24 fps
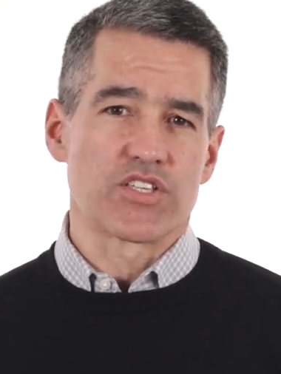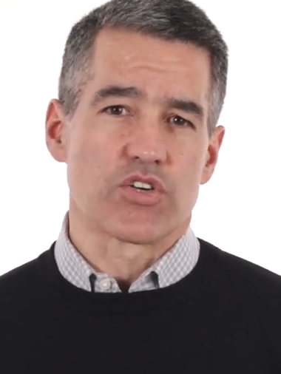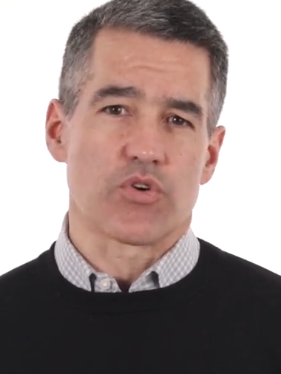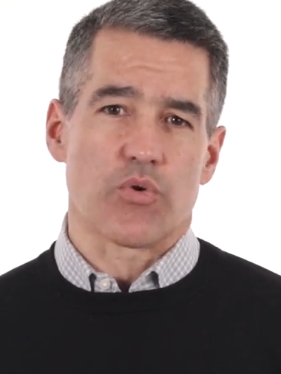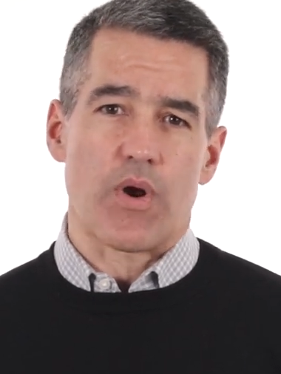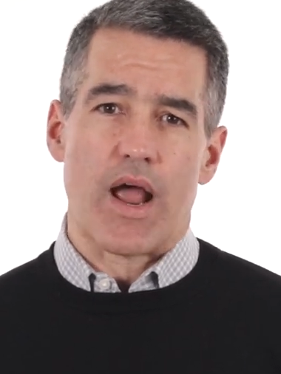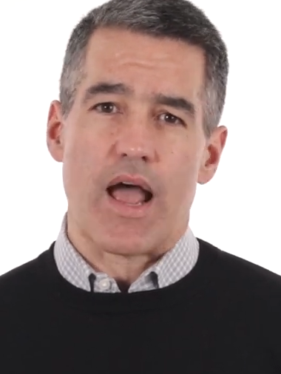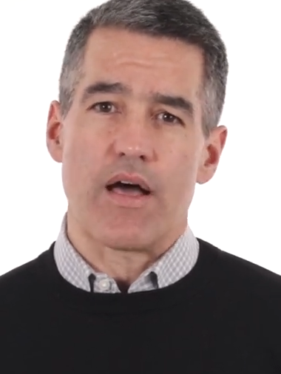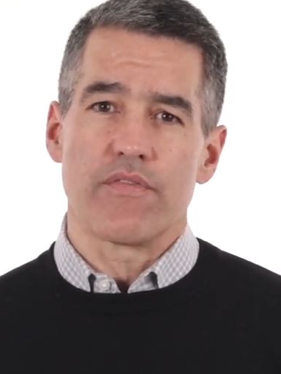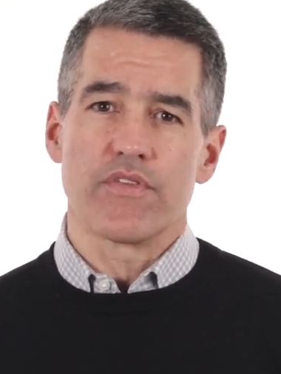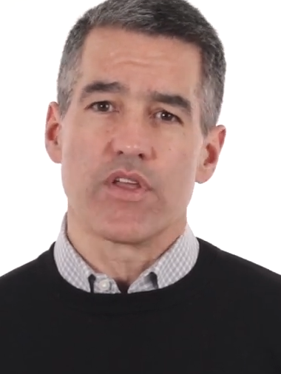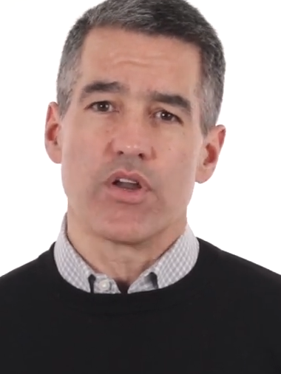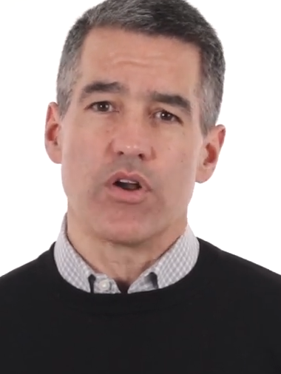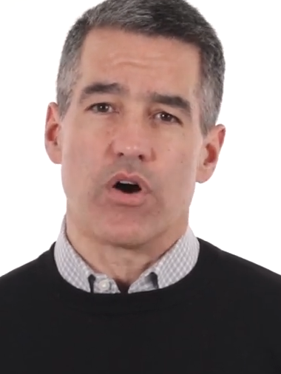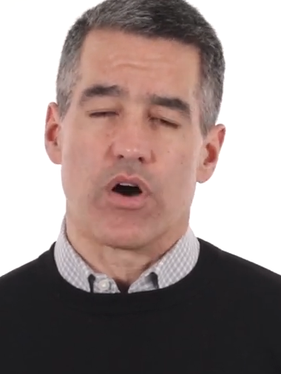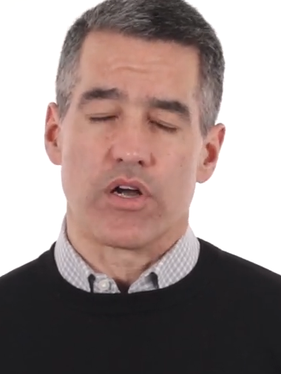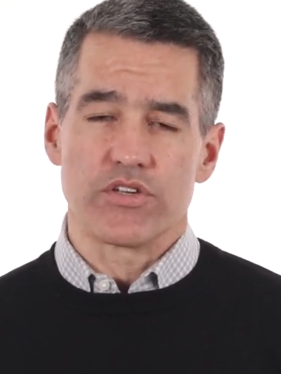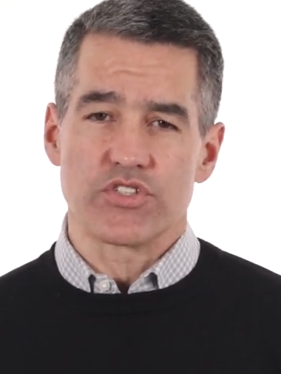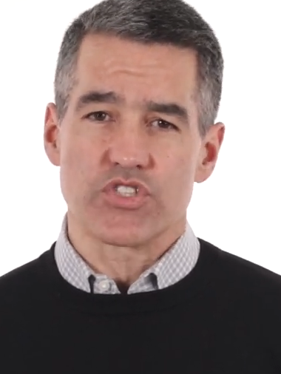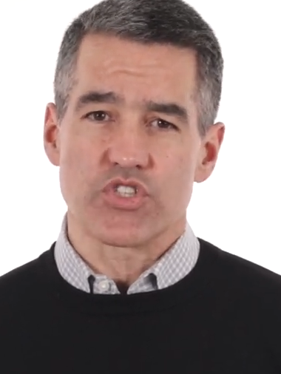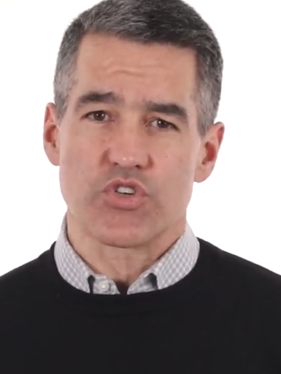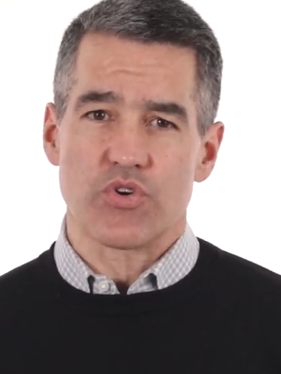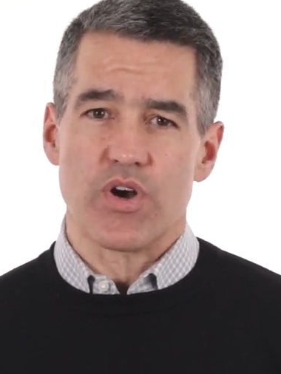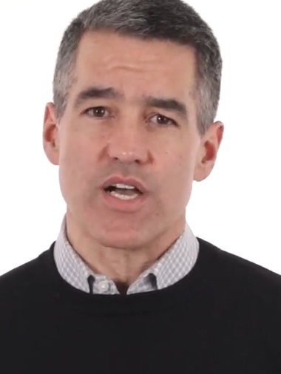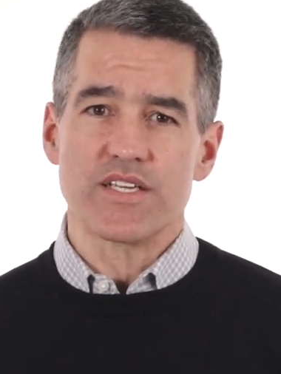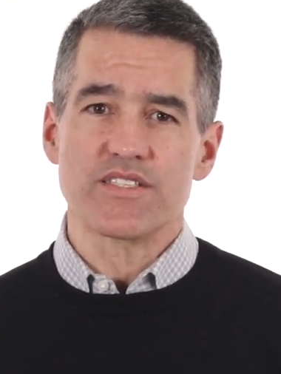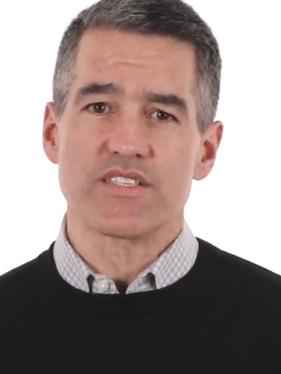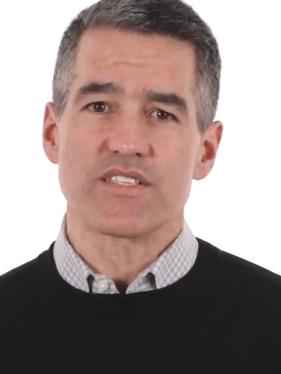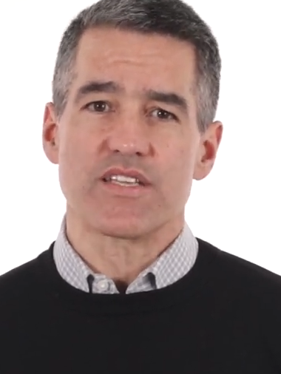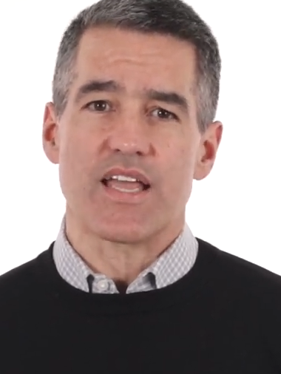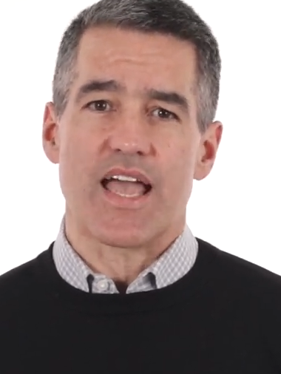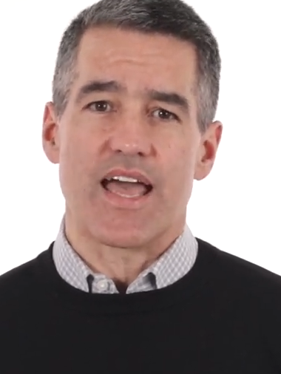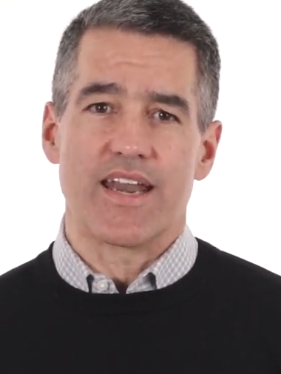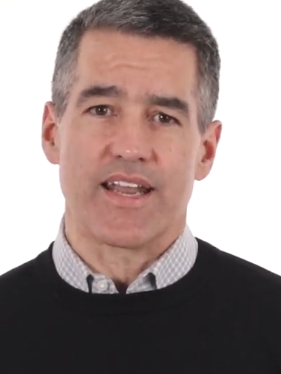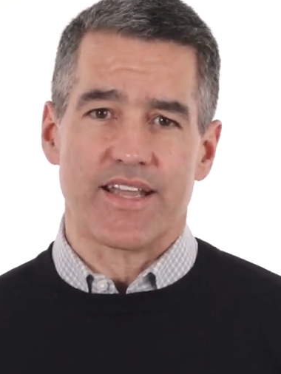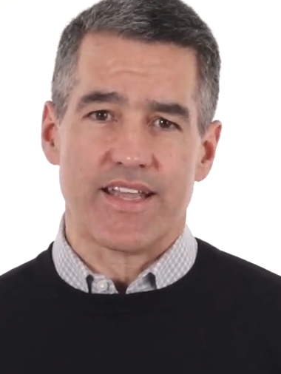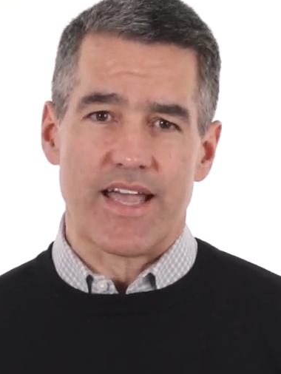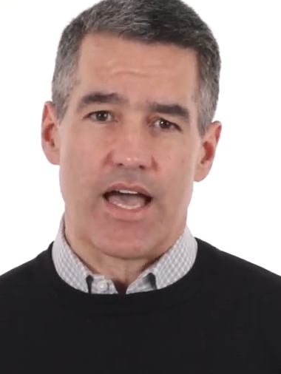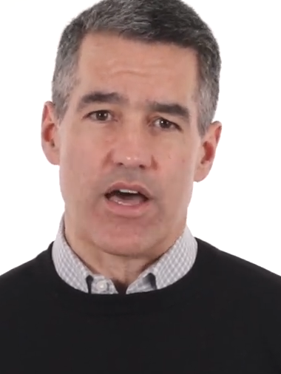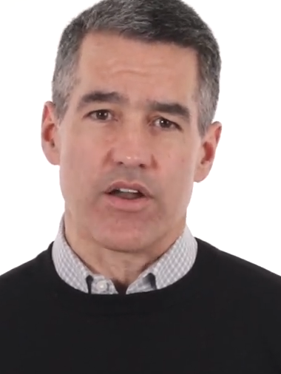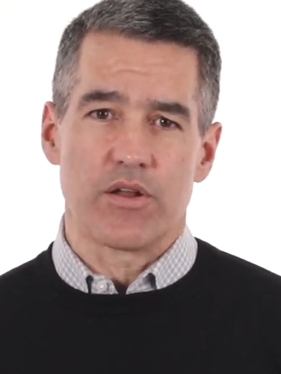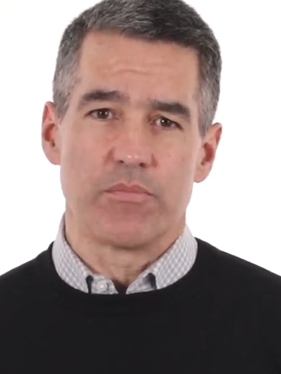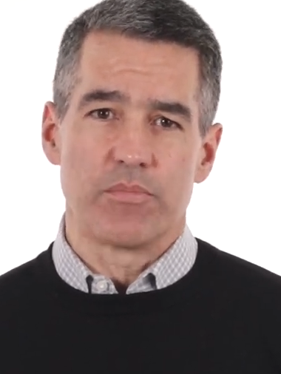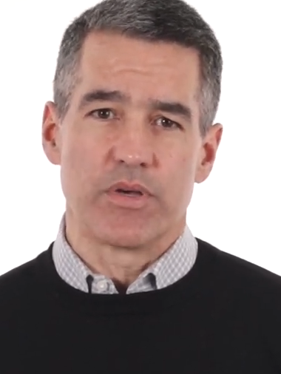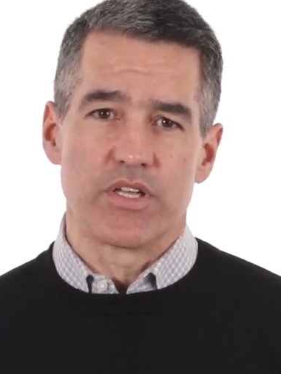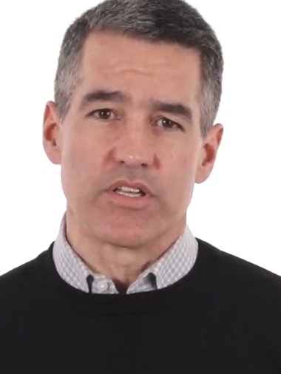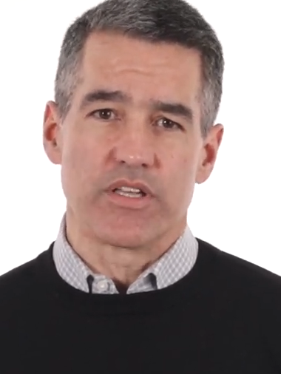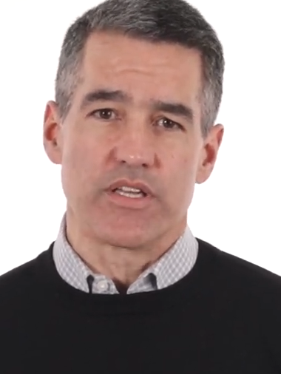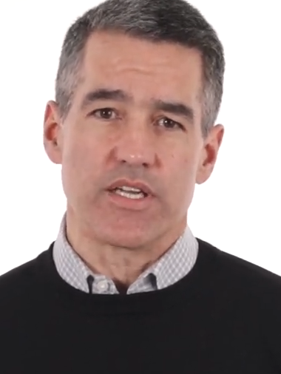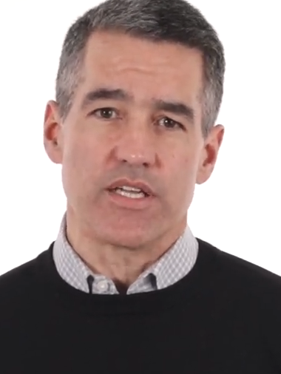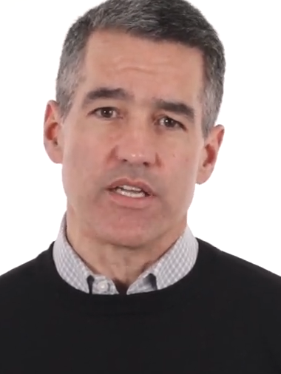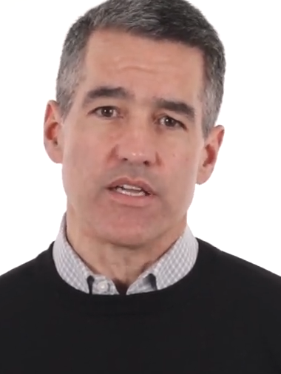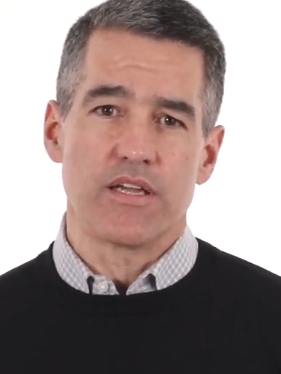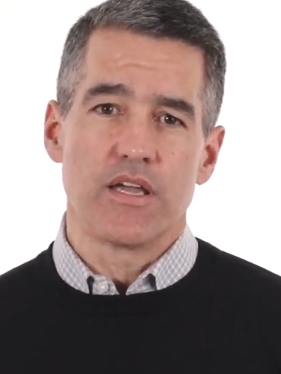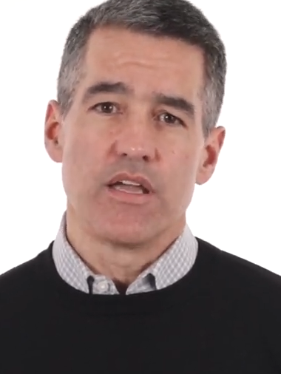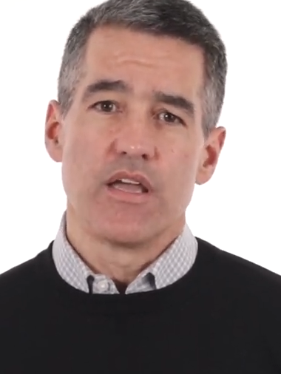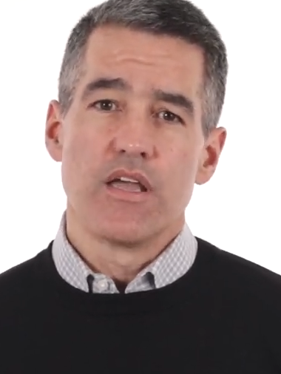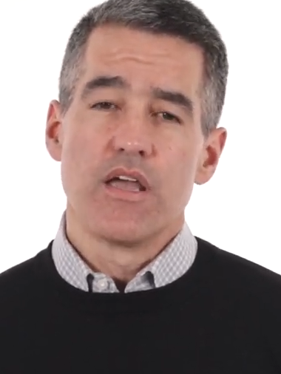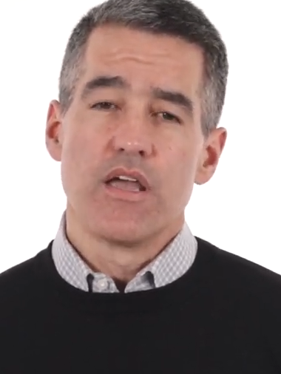grounded on trust and accountability.